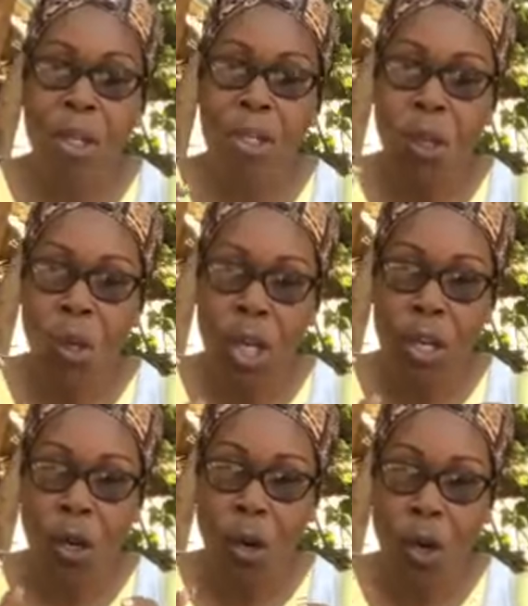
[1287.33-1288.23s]
So
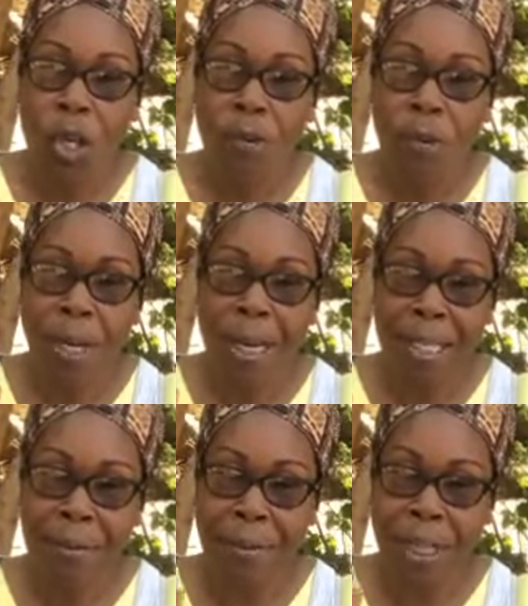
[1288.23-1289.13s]
in order for
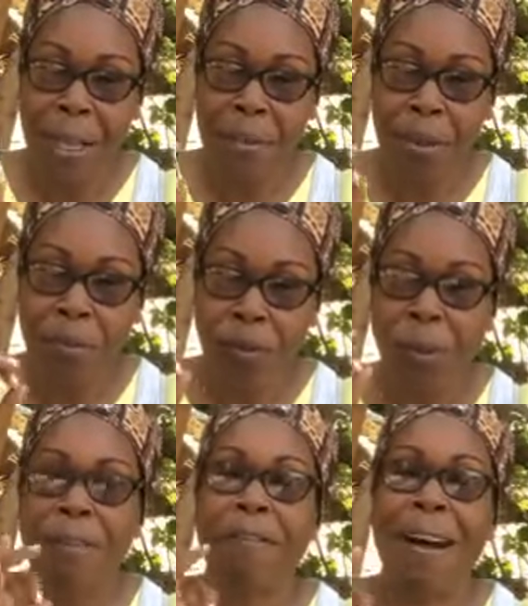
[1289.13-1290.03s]
us, for him to
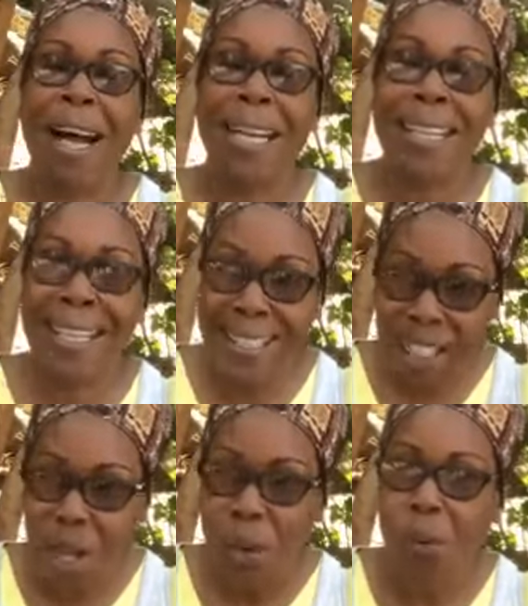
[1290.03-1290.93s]
refine us,